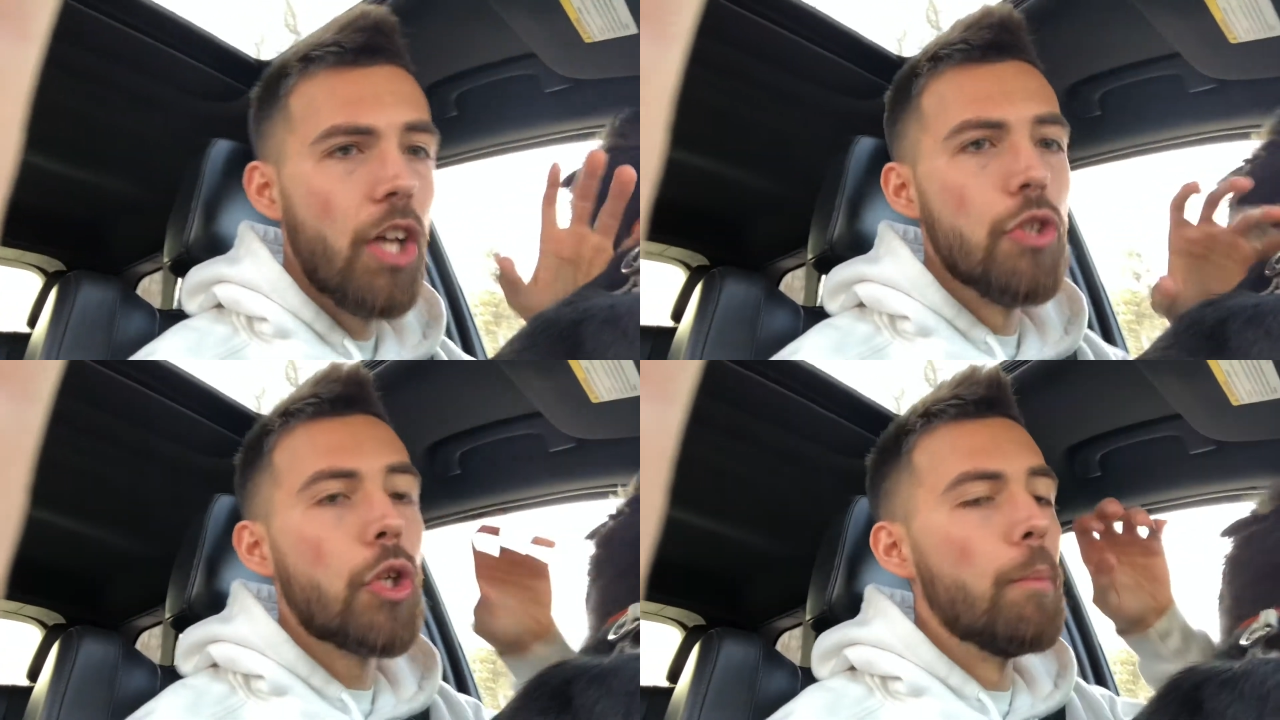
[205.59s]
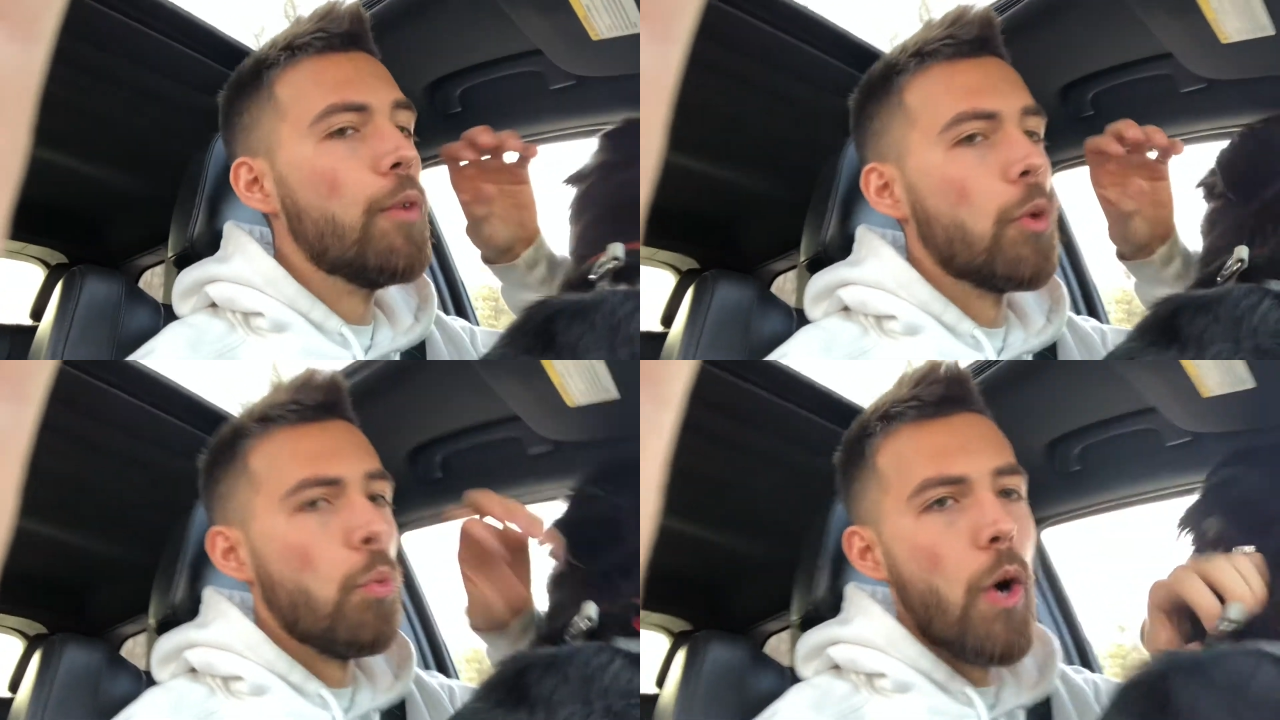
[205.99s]
you can move
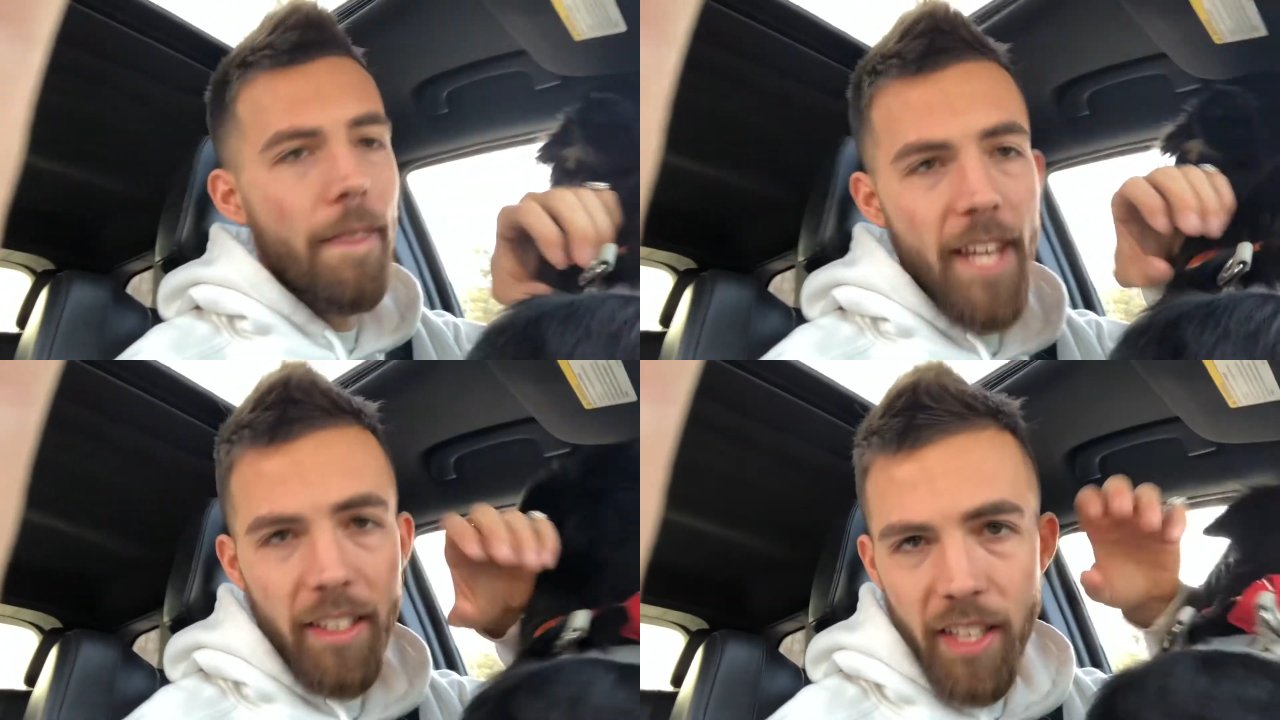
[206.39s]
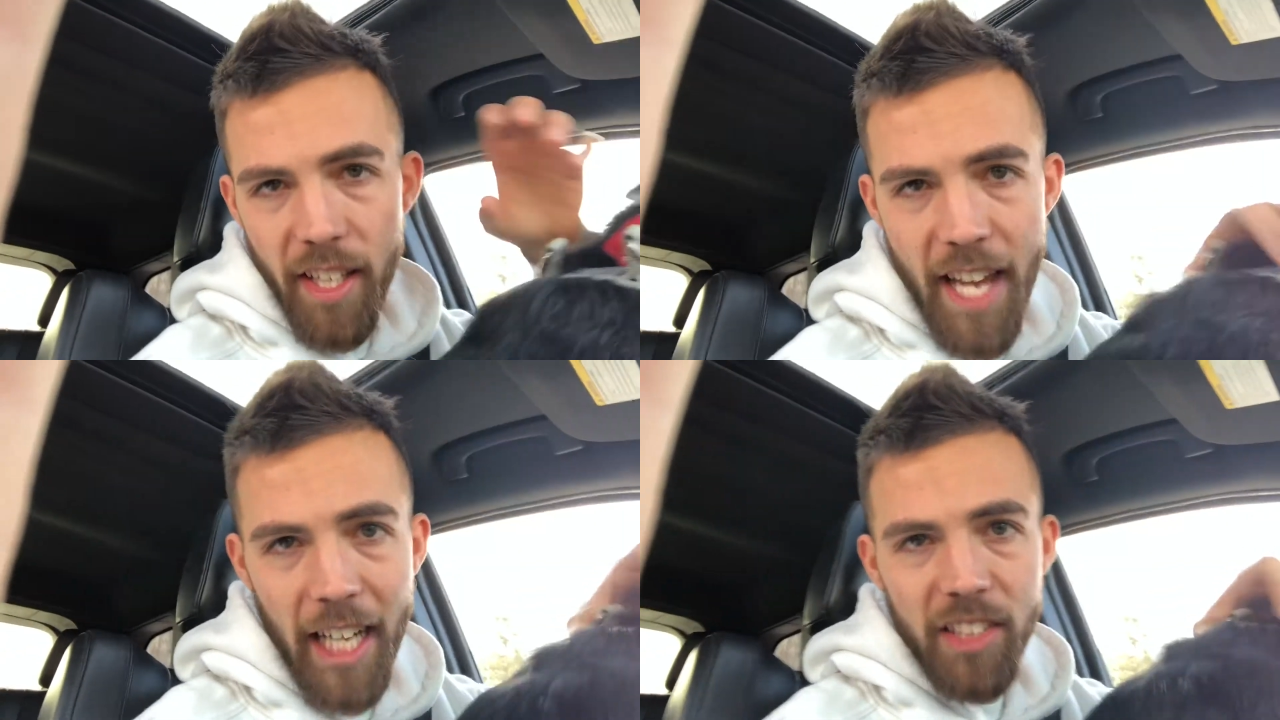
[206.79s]
from one thing to the
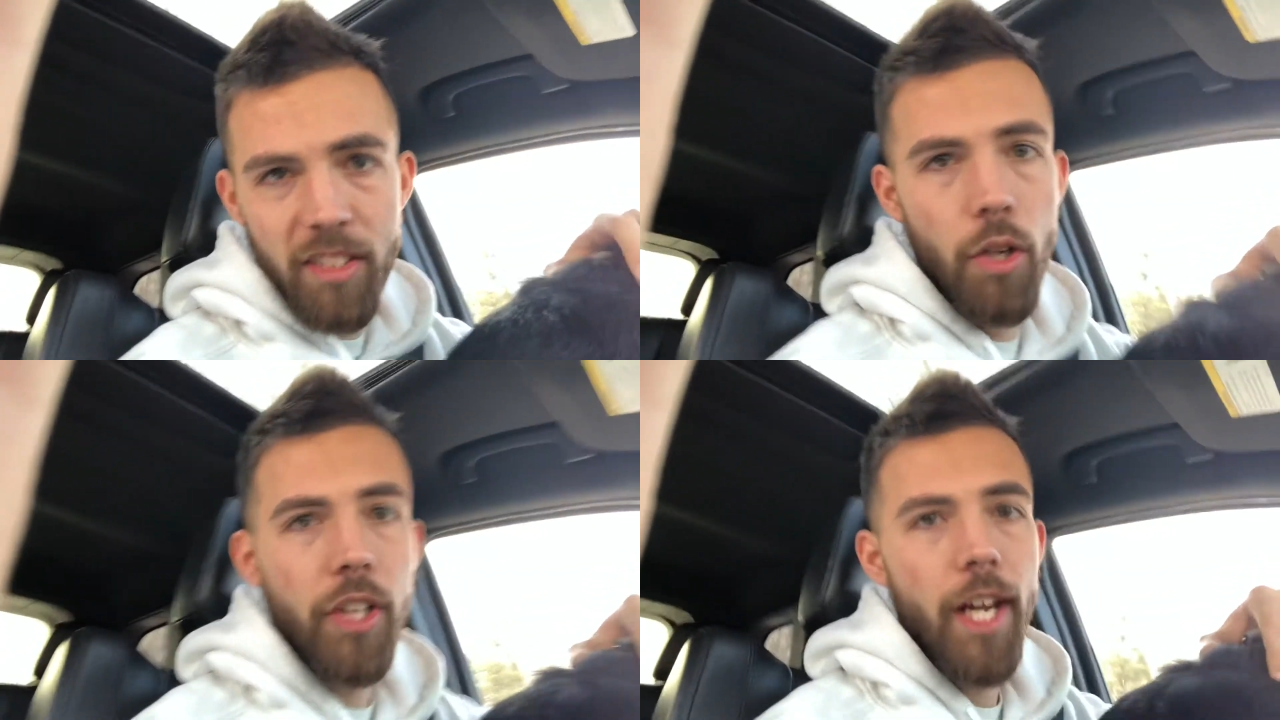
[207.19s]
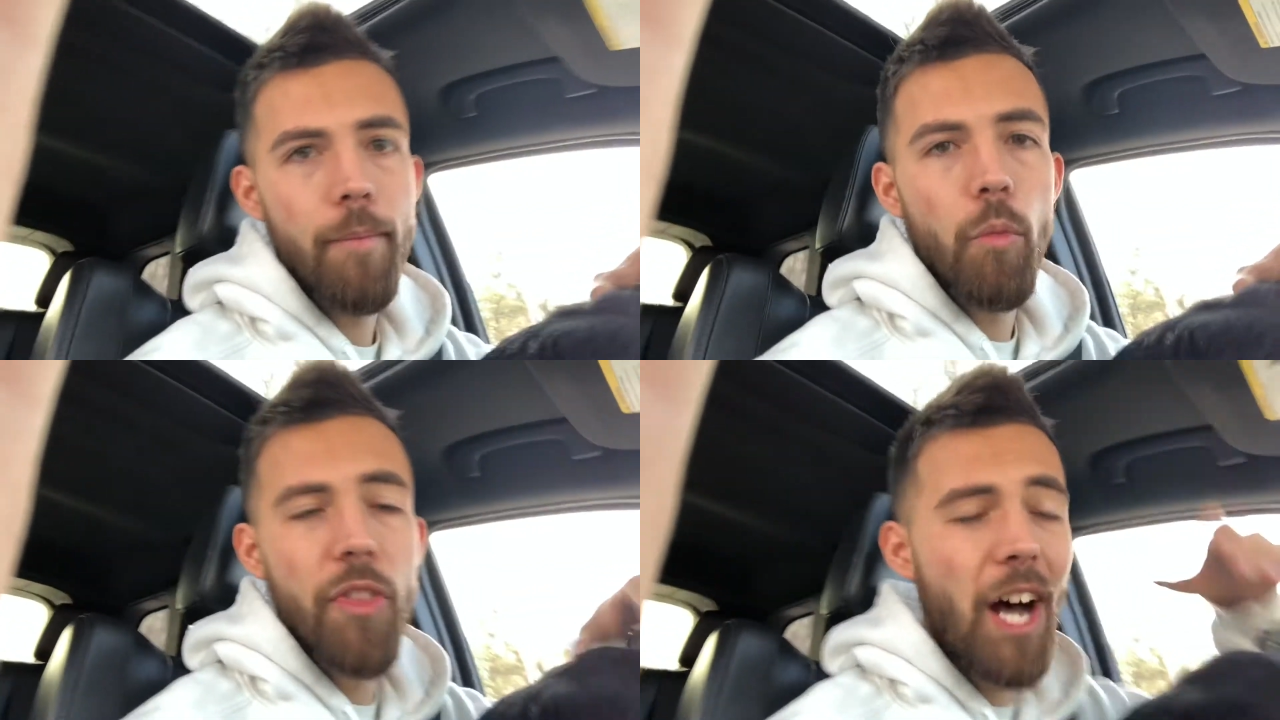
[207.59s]
next, okay?
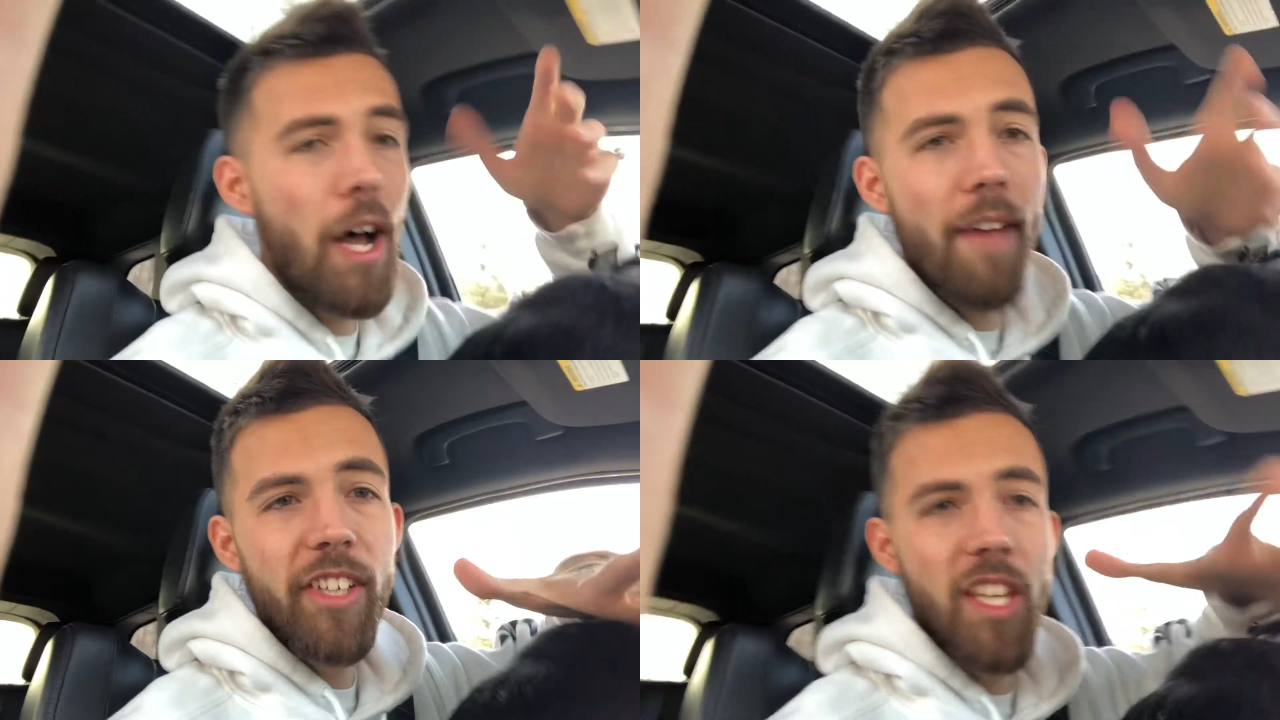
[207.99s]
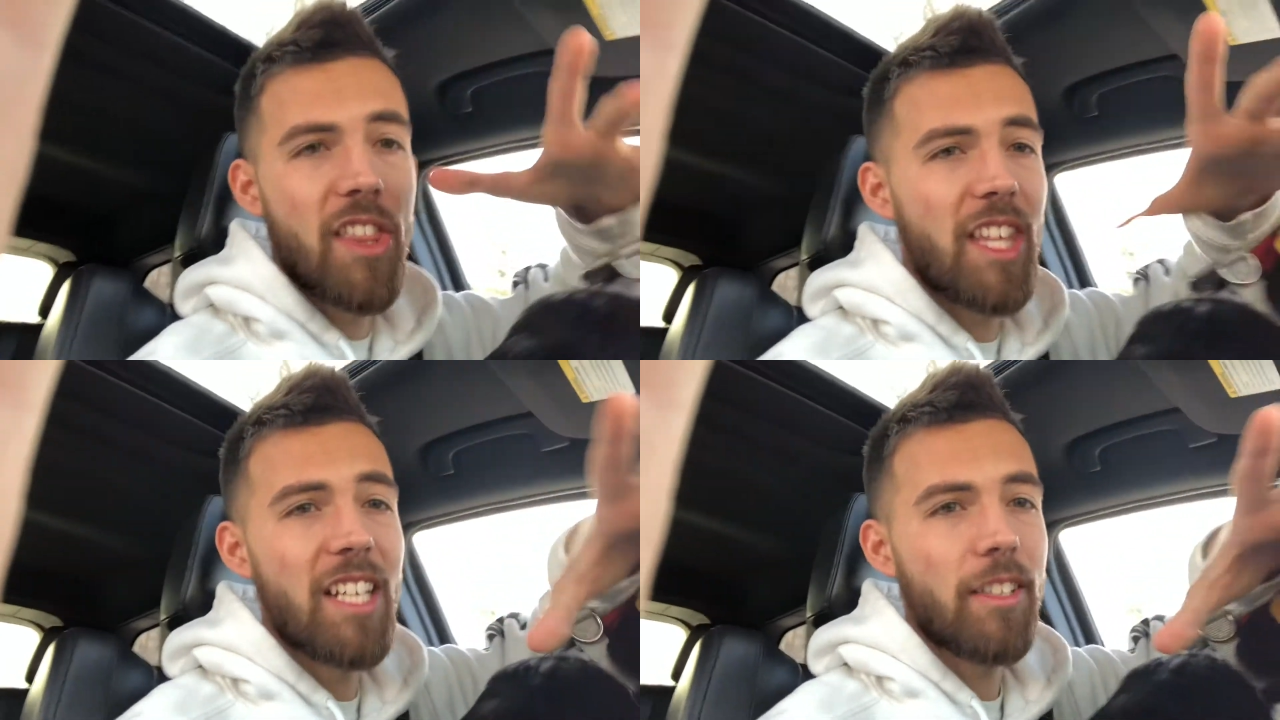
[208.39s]
Without having to
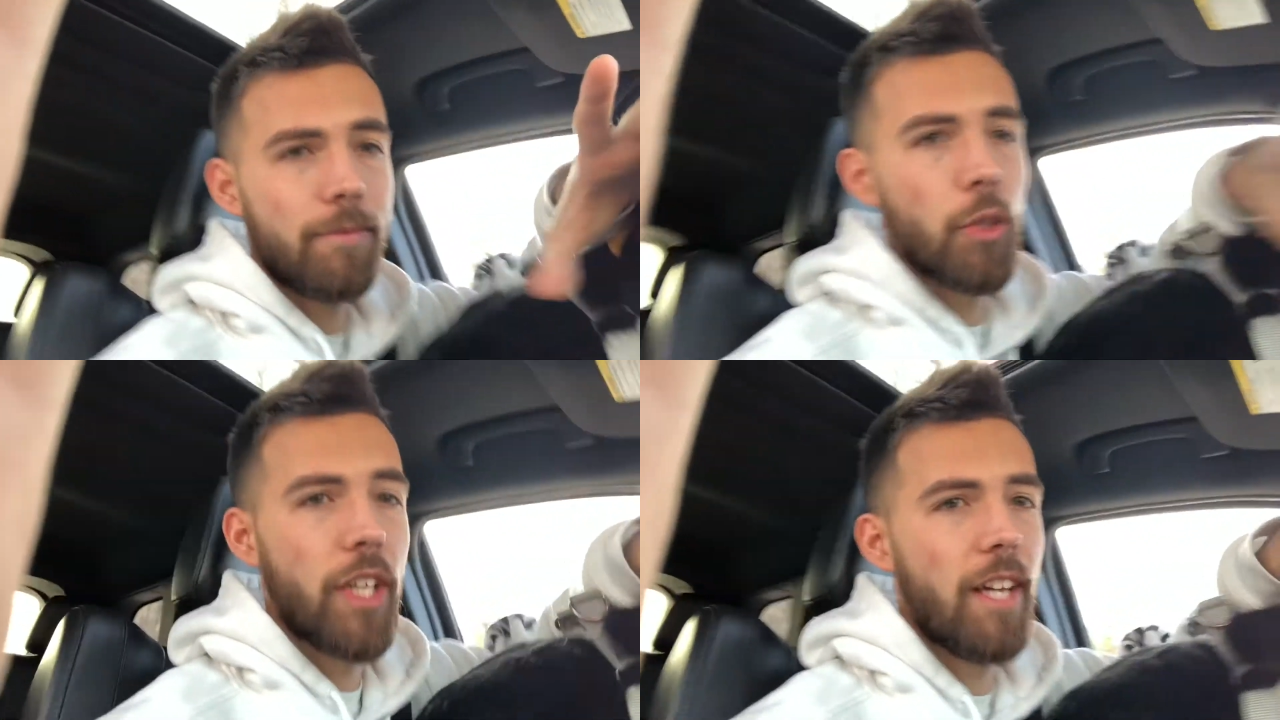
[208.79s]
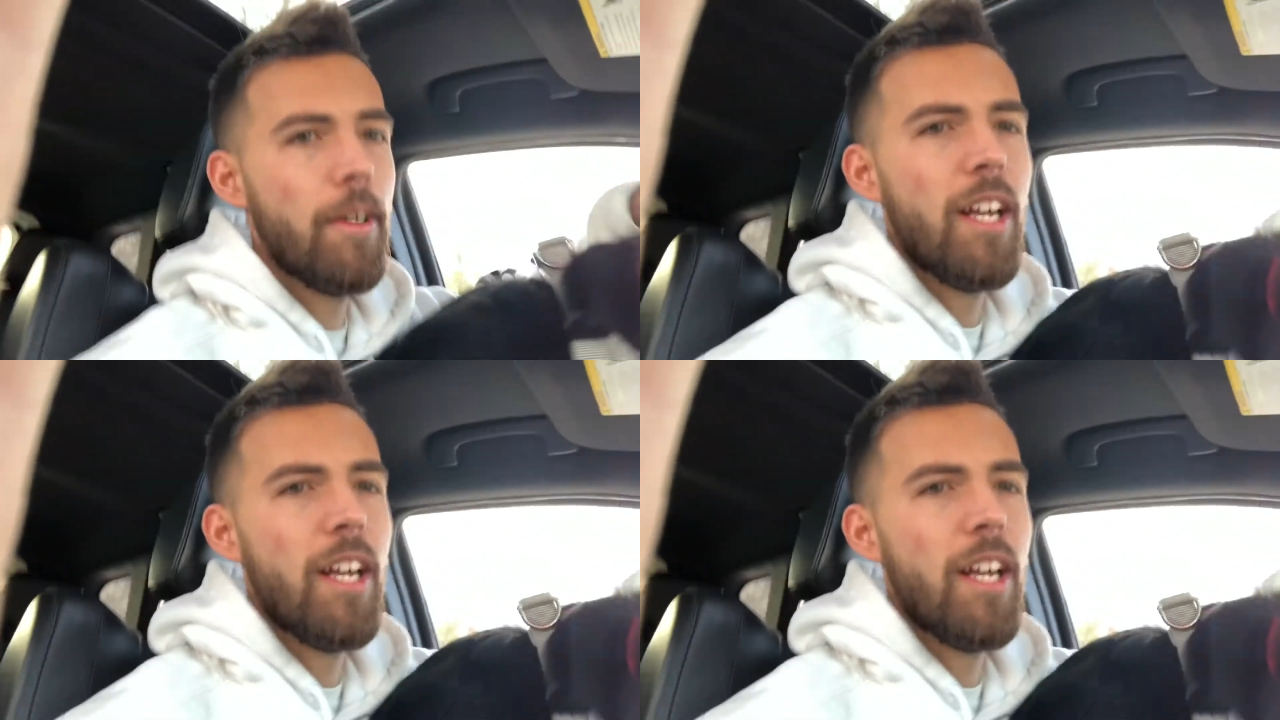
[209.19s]
think, okay?